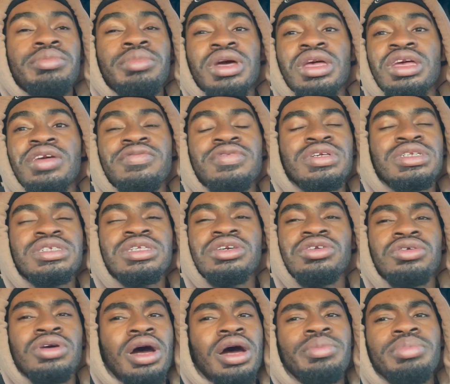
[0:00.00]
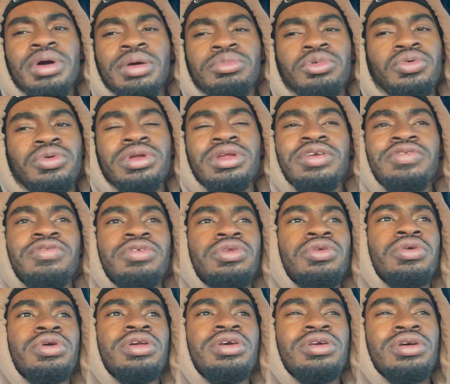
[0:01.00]
But even still, I probably wouldn't even
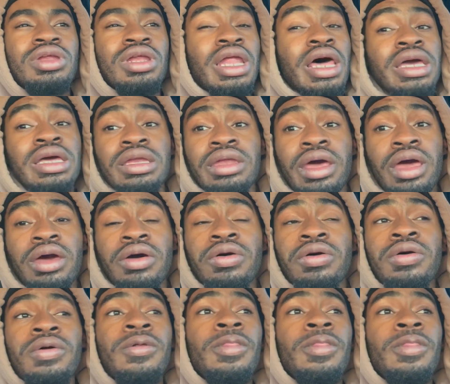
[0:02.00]
do it like now.